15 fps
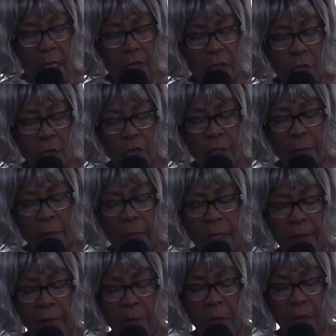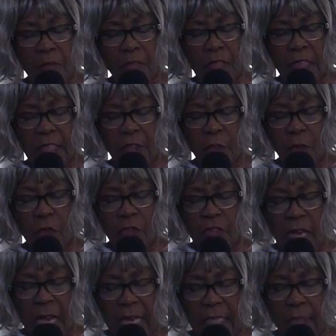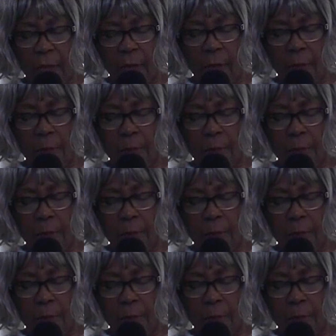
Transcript: So the people sent to Shiloh